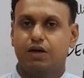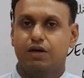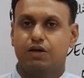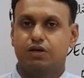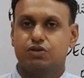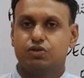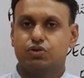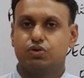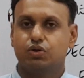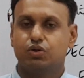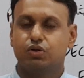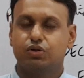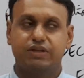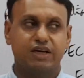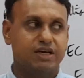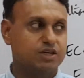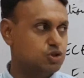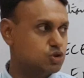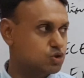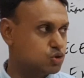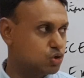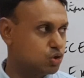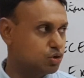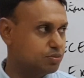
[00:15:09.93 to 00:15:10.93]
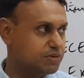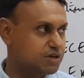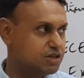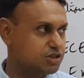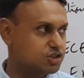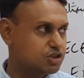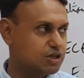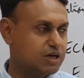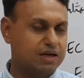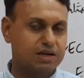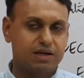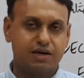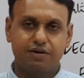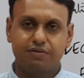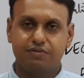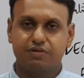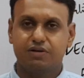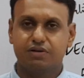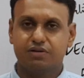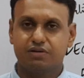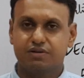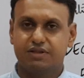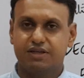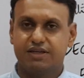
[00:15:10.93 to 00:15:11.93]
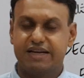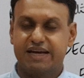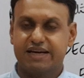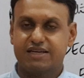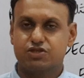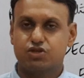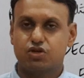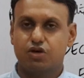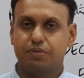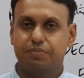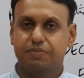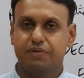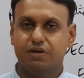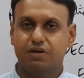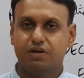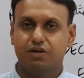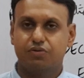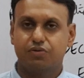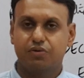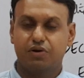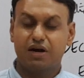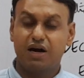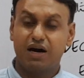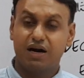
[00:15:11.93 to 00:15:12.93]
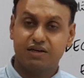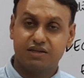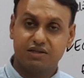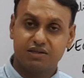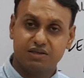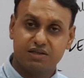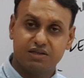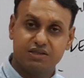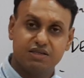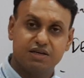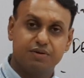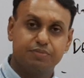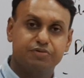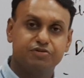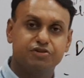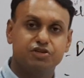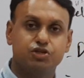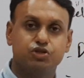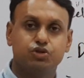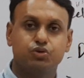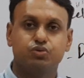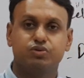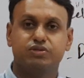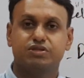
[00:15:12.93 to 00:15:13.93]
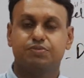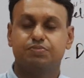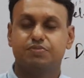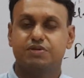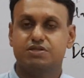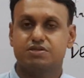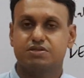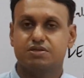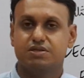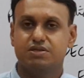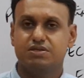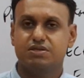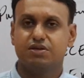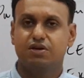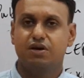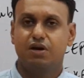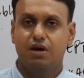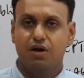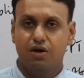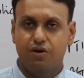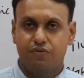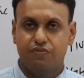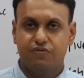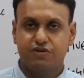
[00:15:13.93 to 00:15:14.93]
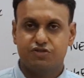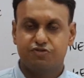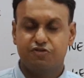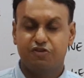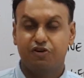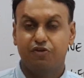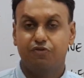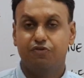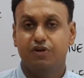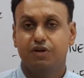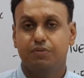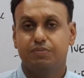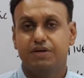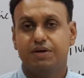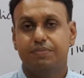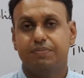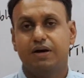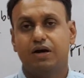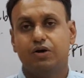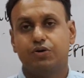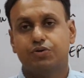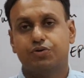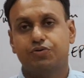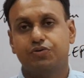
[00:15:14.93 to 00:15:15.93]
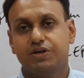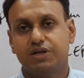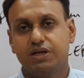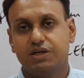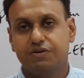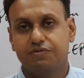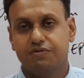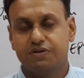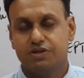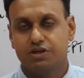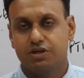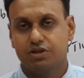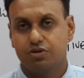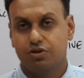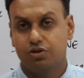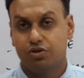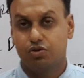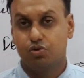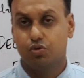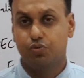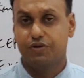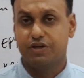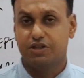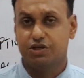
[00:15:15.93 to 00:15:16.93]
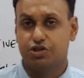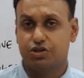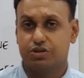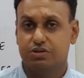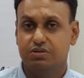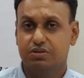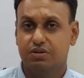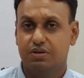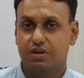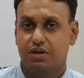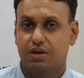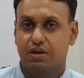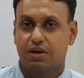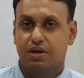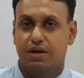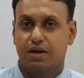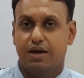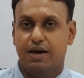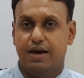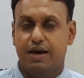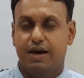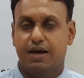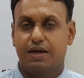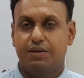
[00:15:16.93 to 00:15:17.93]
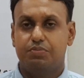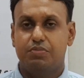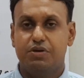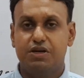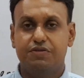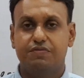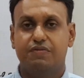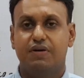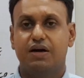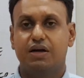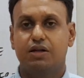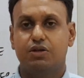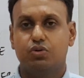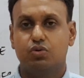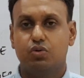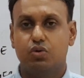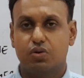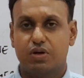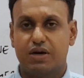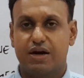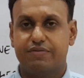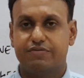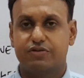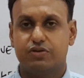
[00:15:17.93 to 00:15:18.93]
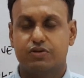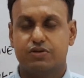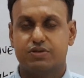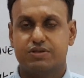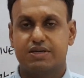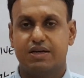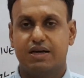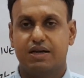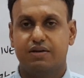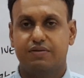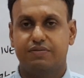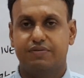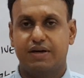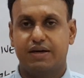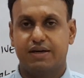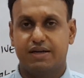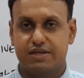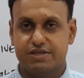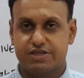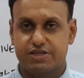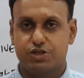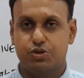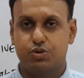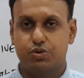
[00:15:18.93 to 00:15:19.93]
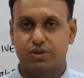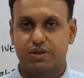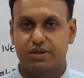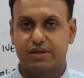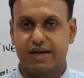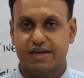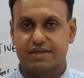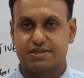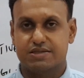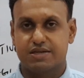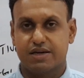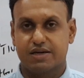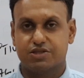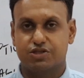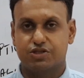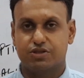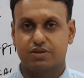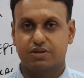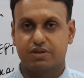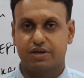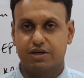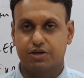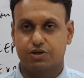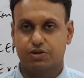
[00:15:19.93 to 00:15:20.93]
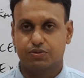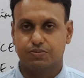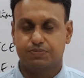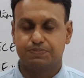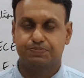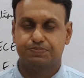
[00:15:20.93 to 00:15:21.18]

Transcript: So thank you so much. I'll cover the next topic regarding contemporary issues in business, which will be about creativity and innovation. And meanwhile, you look after yourself, and I'll see you in the next lecture. Thank you.